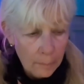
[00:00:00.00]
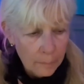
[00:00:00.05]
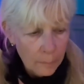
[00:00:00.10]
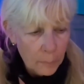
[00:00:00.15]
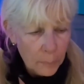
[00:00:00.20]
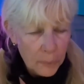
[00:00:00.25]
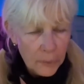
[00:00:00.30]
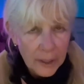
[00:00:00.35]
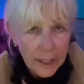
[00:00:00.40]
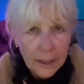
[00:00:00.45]

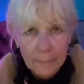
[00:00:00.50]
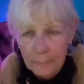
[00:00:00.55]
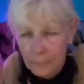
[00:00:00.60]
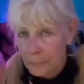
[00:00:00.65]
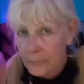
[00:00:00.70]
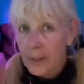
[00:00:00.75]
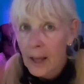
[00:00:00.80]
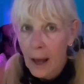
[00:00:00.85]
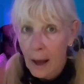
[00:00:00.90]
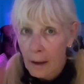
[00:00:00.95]
pre,
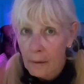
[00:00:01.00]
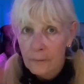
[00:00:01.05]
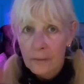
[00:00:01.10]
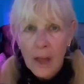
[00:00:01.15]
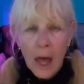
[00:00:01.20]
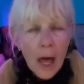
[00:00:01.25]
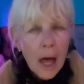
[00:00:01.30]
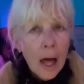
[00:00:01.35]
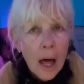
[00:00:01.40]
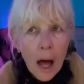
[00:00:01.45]
yeah.
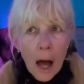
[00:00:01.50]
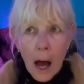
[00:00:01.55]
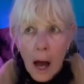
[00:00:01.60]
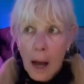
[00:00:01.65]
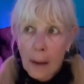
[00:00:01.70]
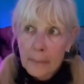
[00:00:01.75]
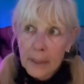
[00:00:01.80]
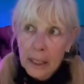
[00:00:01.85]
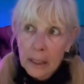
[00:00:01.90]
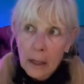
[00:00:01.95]

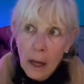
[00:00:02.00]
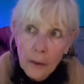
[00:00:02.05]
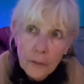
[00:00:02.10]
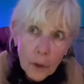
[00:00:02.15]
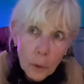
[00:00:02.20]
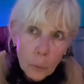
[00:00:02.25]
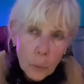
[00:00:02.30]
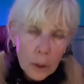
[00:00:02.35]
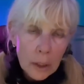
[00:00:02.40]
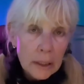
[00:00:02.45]
I mean,
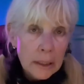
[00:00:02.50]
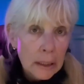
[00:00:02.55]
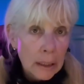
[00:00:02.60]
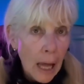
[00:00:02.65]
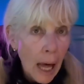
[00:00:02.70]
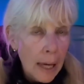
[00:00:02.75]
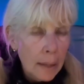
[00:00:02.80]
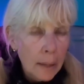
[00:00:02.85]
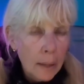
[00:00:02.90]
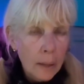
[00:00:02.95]
they're worth a
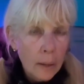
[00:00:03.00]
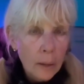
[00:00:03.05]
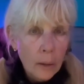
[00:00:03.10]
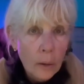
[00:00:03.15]
lot of money.